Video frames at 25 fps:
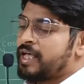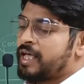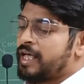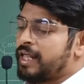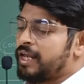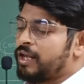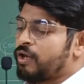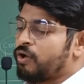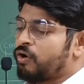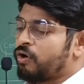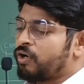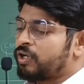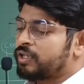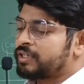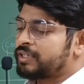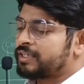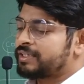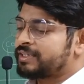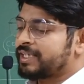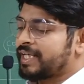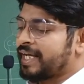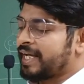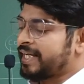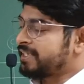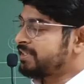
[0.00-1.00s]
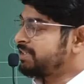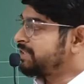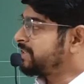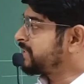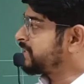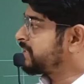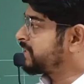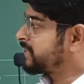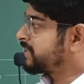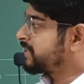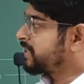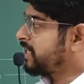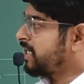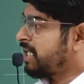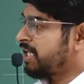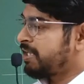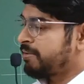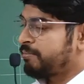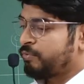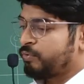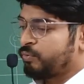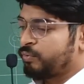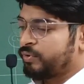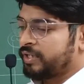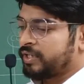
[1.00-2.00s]
Along this axis, I
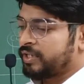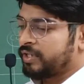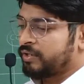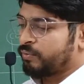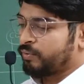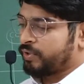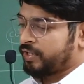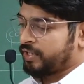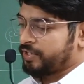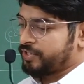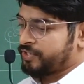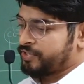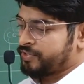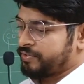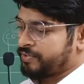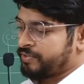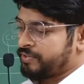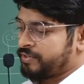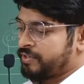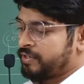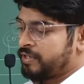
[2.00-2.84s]
am doing a rotation.